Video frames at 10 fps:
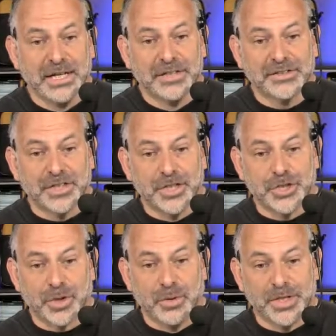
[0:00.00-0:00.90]
It's going to
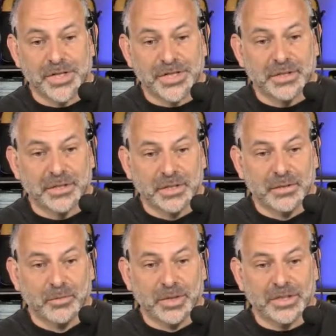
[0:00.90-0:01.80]
show us
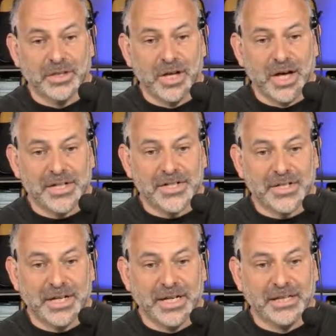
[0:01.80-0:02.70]
what the loss
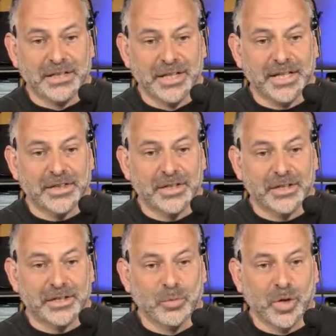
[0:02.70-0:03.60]
and the length
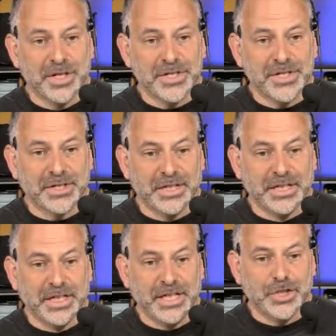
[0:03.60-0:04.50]
was in each